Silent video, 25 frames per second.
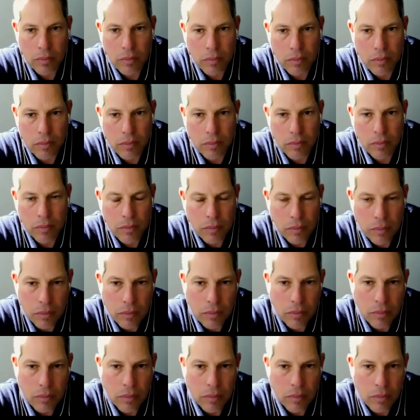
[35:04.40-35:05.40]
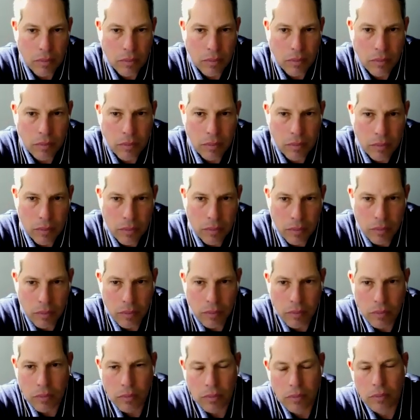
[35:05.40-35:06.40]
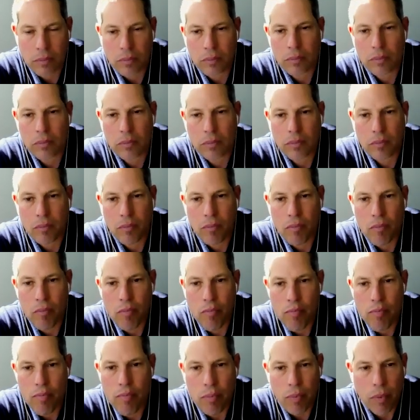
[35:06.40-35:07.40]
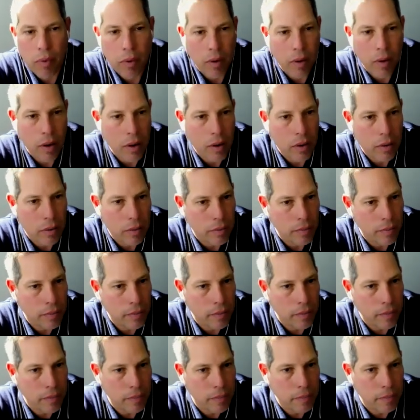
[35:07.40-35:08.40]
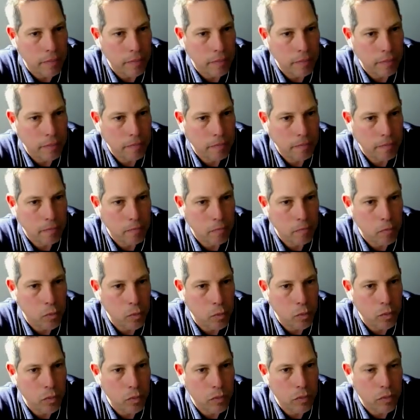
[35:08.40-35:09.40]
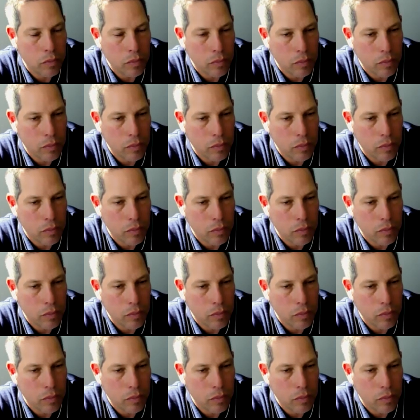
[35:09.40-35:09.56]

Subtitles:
[no speech]